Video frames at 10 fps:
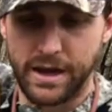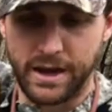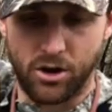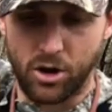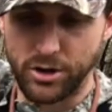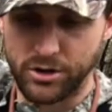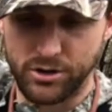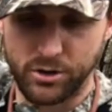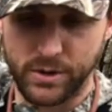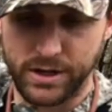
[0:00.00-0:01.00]
And all you're
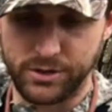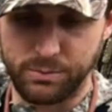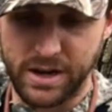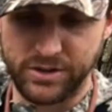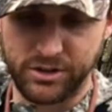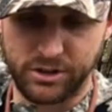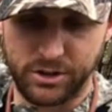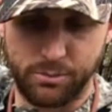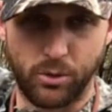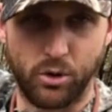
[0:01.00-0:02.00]
doing is
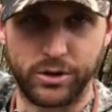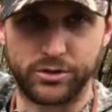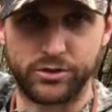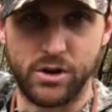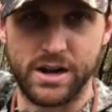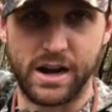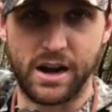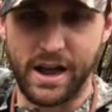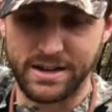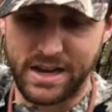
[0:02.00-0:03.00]
basically pulling straight
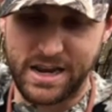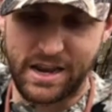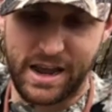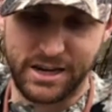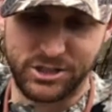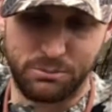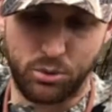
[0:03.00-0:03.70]
down. I tend to actually